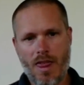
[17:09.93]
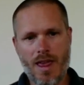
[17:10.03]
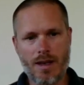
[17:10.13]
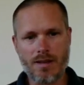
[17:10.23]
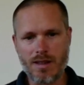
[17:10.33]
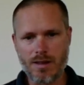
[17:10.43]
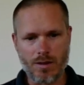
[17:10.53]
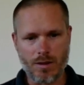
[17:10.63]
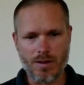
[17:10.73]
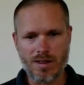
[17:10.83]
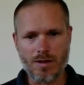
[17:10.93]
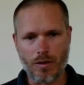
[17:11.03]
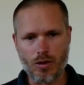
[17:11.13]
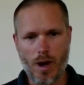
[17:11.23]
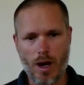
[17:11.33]
Then this
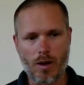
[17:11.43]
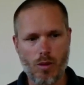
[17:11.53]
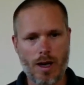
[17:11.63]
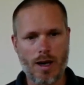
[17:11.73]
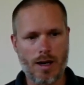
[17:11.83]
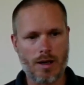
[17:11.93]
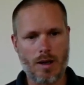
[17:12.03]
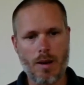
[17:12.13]
software will